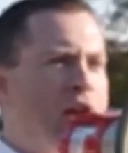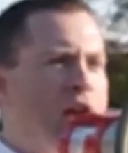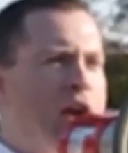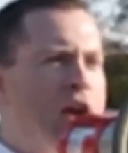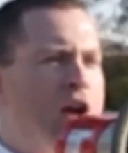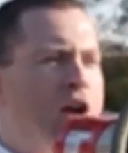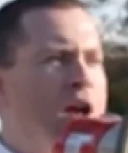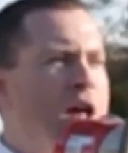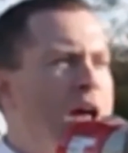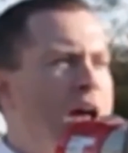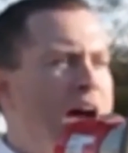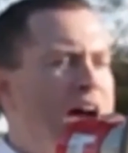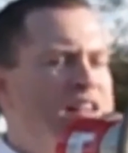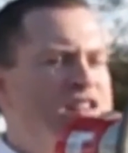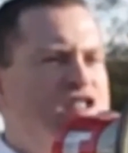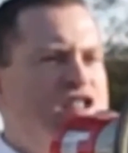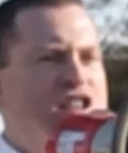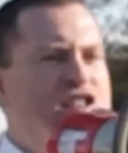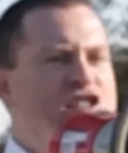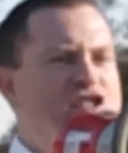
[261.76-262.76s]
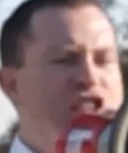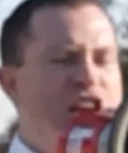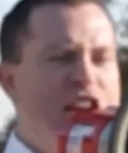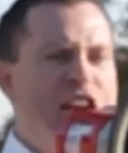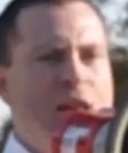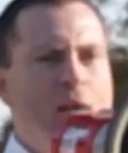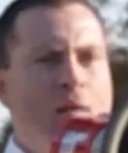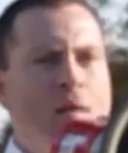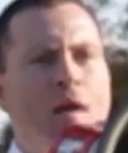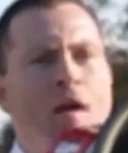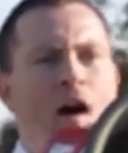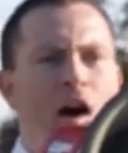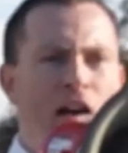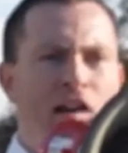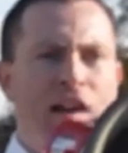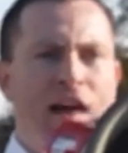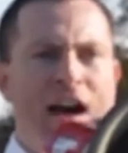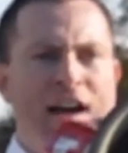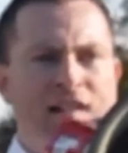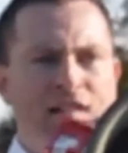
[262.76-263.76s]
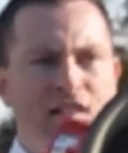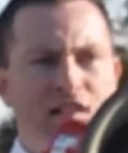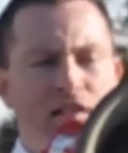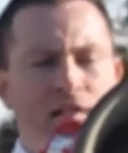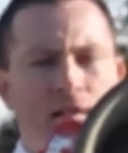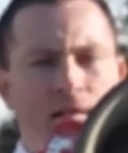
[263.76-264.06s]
here as the Senate-elect.